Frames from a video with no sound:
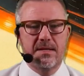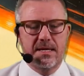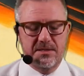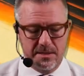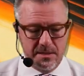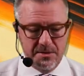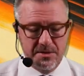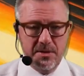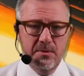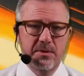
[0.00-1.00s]
the next thing you need
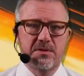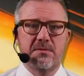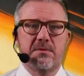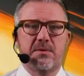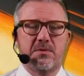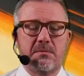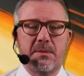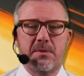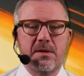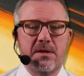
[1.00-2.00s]
to do is
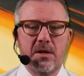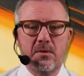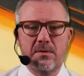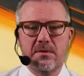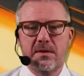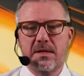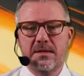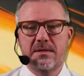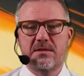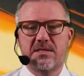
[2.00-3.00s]
remember and note
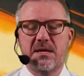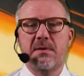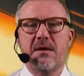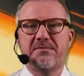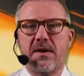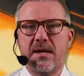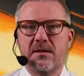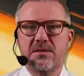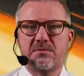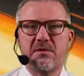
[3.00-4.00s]
the
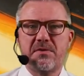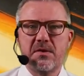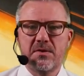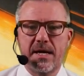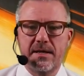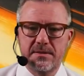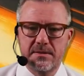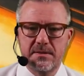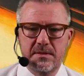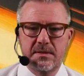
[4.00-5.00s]
semifinalist reveal
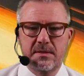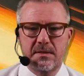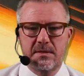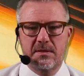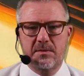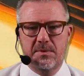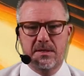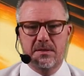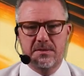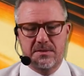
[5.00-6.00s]
date.
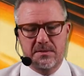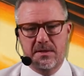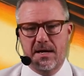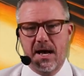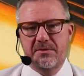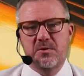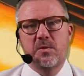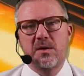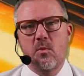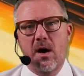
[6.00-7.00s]
Because
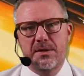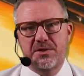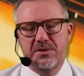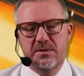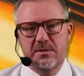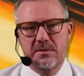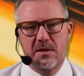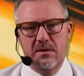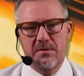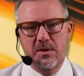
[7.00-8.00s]
after we watch
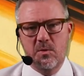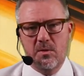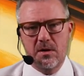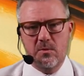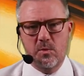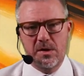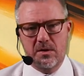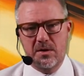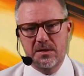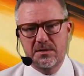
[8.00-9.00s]
all the homework,
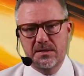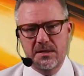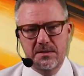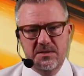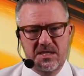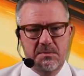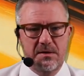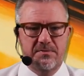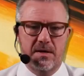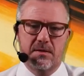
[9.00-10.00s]
we are going to send
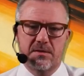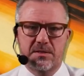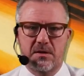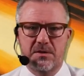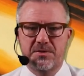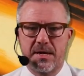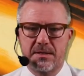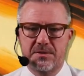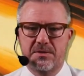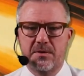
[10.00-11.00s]
semifinalist
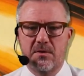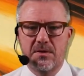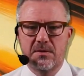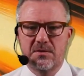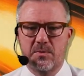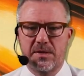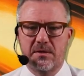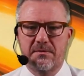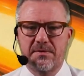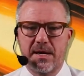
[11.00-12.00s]
contracts to all those
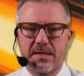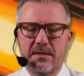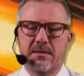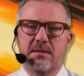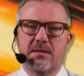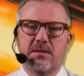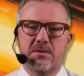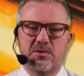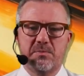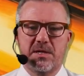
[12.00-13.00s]
we are inviting
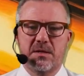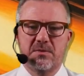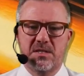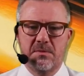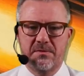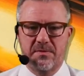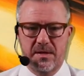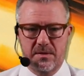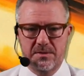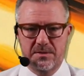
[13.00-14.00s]
to become
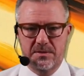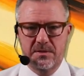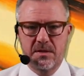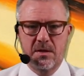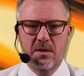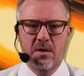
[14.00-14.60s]
semifinalists.